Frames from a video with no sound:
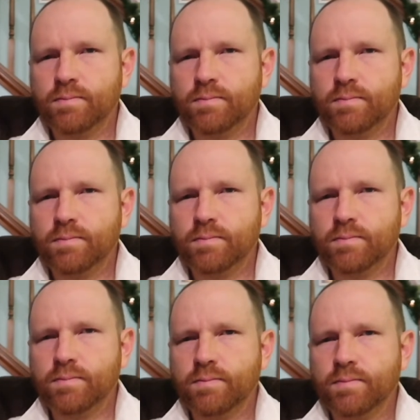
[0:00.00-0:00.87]

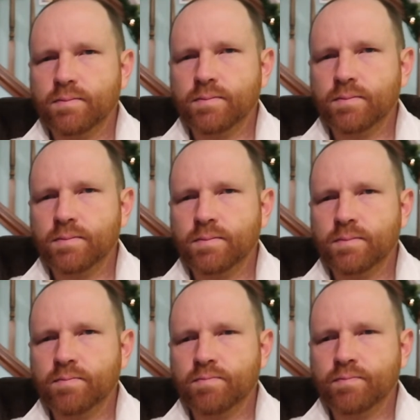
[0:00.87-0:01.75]

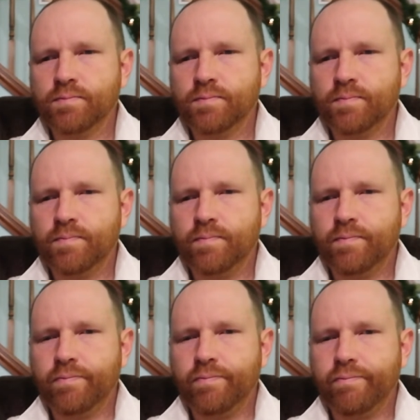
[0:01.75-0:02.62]

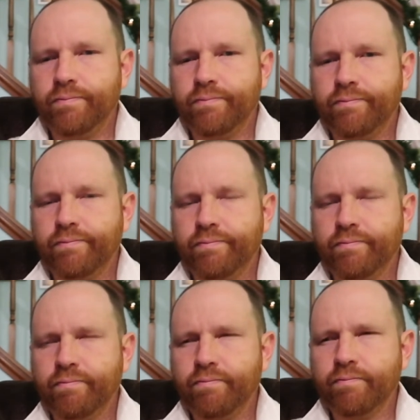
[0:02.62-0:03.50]

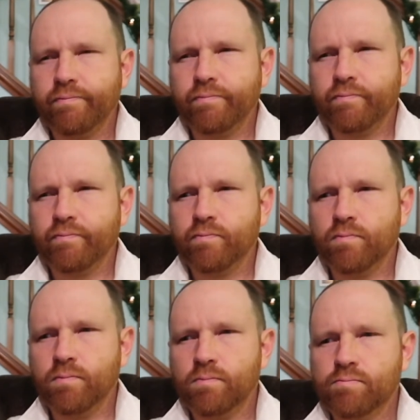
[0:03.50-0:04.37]

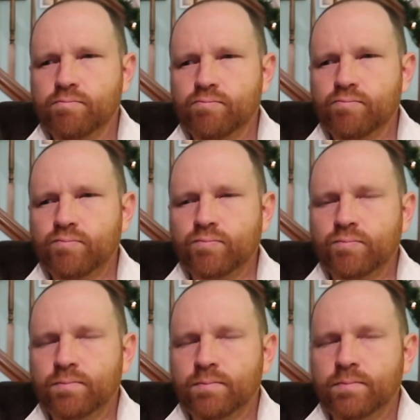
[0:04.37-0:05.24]

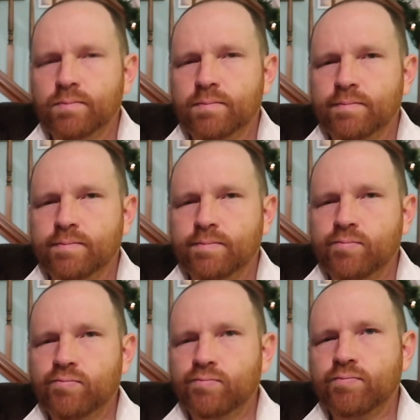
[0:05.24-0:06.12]

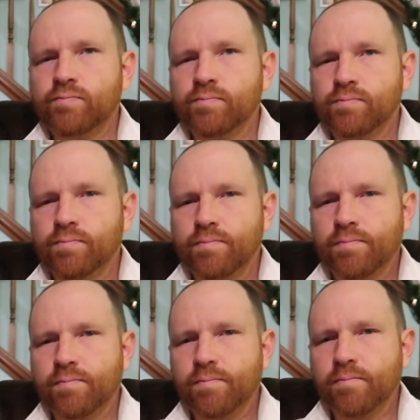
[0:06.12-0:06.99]

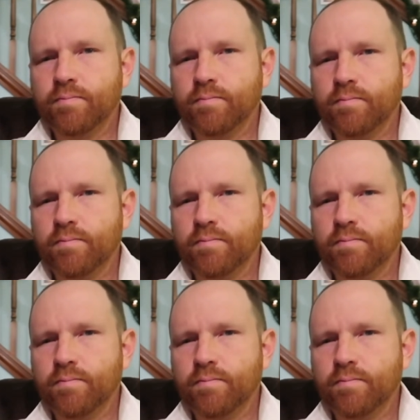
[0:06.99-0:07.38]
(silent)